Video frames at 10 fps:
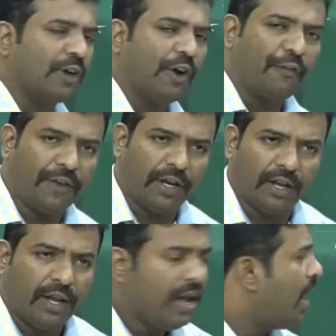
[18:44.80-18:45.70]
S of
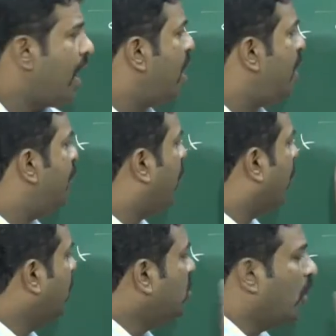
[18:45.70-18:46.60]
n. And
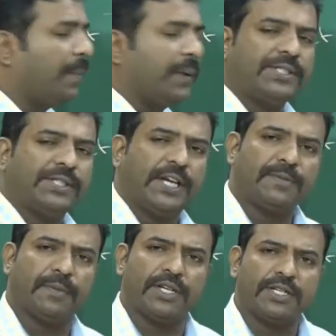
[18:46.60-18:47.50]
for this open
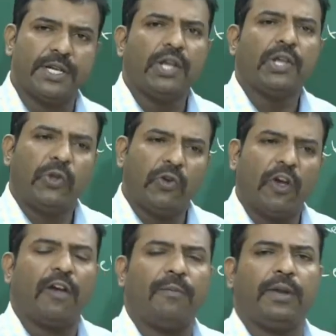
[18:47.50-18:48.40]
statement,
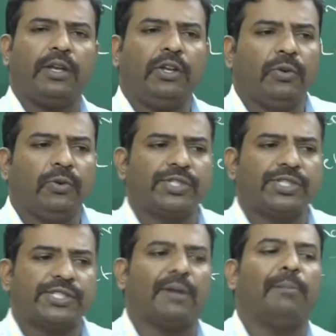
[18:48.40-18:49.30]
you have been
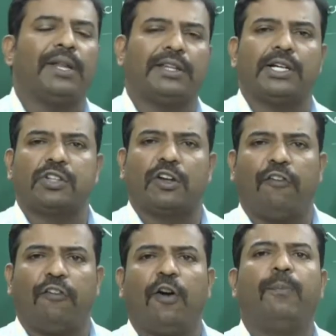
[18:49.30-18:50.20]
used some methods
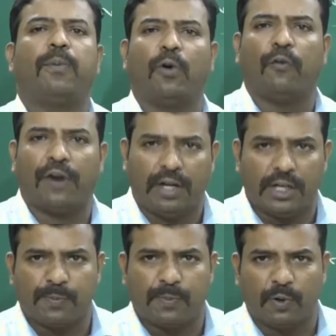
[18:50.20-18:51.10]
of proof
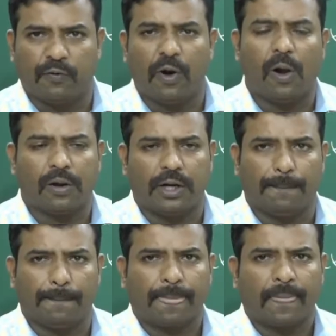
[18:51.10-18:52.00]
and disproof
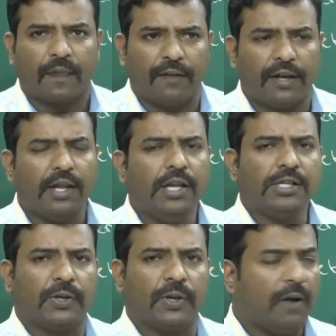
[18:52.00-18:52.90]
already. Fine.
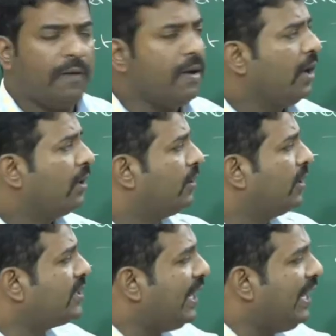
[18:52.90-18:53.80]
So now
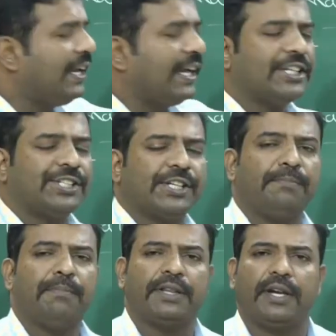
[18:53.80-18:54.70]
this
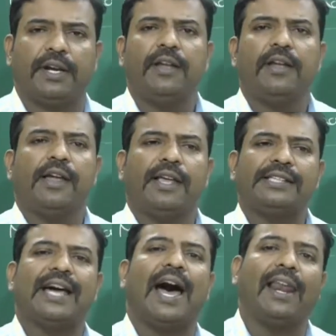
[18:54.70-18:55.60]
induction method
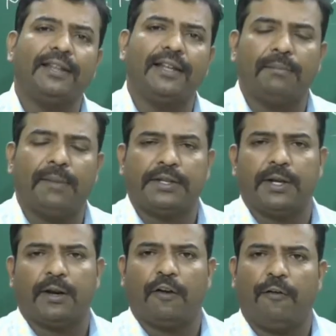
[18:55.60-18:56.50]
is another
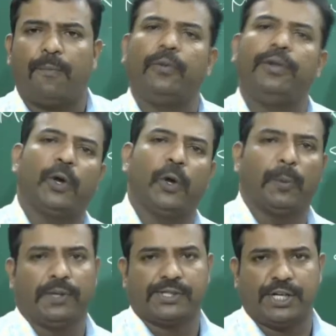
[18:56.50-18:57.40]
method of proving an
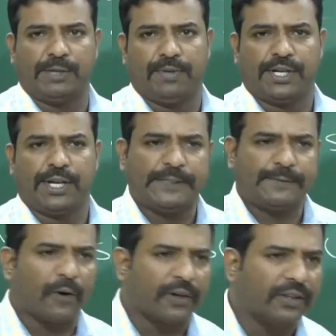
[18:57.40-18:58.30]
open statement.
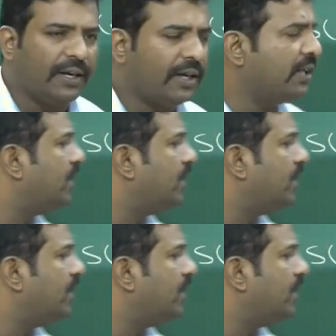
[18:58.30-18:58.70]
And for that